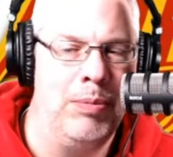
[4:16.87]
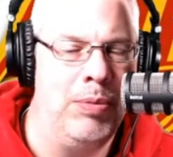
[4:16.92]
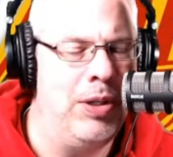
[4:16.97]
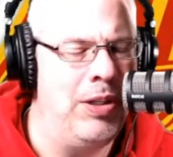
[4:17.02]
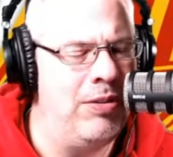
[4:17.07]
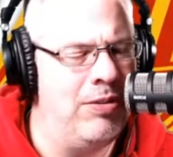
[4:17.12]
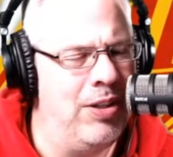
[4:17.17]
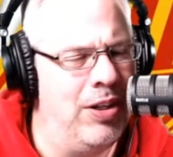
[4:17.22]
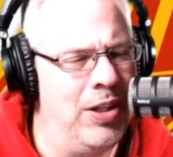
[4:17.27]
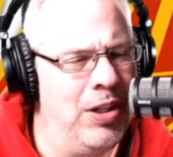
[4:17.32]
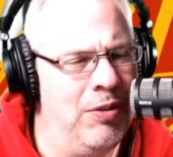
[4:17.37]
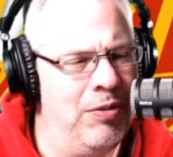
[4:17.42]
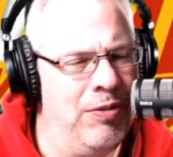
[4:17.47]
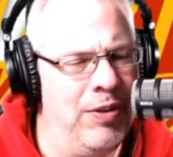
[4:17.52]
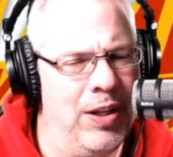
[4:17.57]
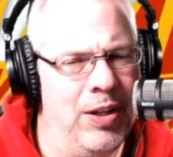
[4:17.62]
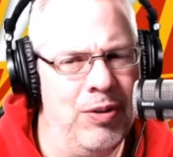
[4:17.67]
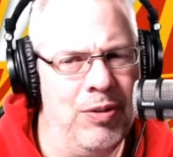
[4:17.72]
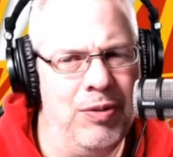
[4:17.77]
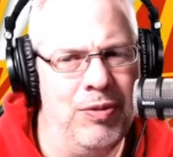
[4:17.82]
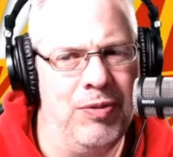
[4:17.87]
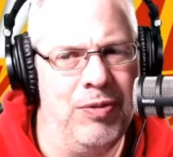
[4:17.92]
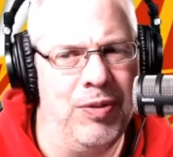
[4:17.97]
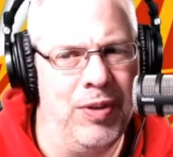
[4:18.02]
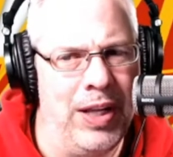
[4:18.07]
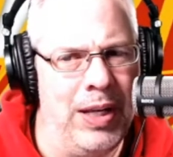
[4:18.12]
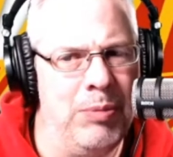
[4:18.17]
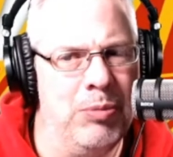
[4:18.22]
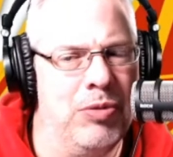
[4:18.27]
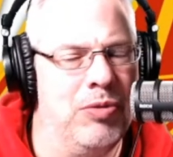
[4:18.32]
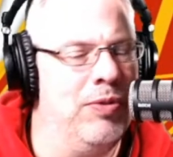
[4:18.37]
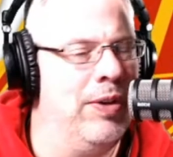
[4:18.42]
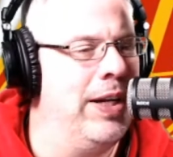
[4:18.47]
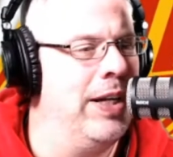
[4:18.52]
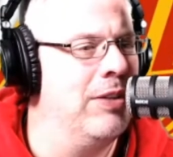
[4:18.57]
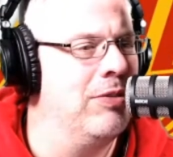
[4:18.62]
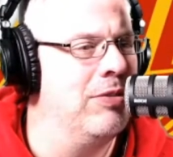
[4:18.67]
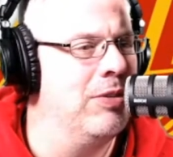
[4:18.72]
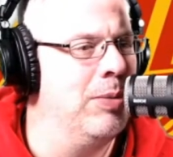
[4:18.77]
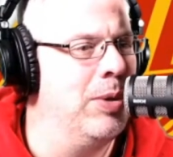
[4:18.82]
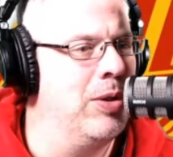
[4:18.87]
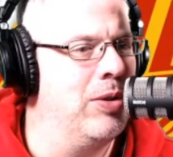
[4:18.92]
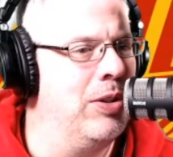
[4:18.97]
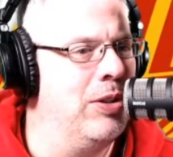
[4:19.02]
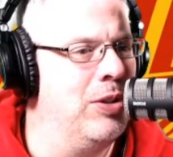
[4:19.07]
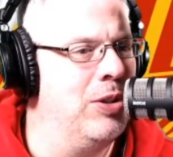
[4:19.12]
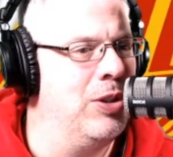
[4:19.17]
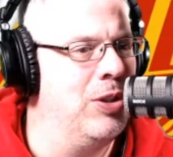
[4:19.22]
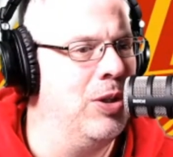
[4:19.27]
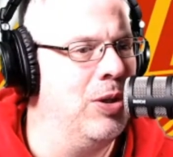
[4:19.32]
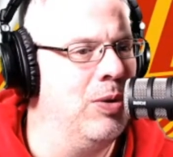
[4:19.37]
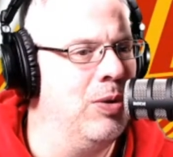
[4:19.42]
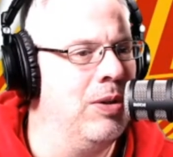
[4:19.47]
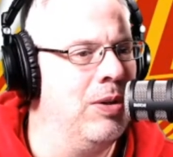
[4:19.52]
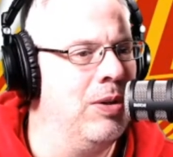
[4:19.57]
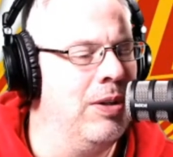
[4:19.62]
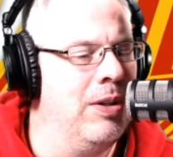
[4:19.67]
please tell your fellow Flames fans about this show